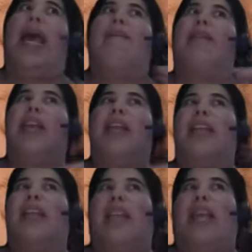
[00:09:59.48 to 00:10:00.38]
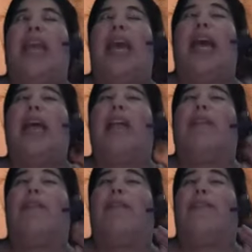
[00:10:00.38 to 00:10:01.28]
Happy Days, I think, had
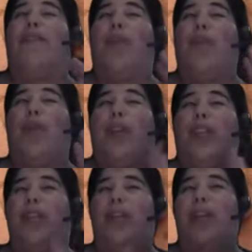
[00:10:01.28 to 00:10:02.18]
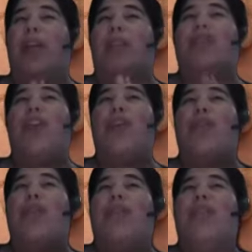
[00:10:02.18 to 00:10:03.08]
four spinoff
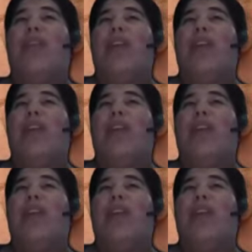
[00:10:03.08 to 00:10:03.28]
shows,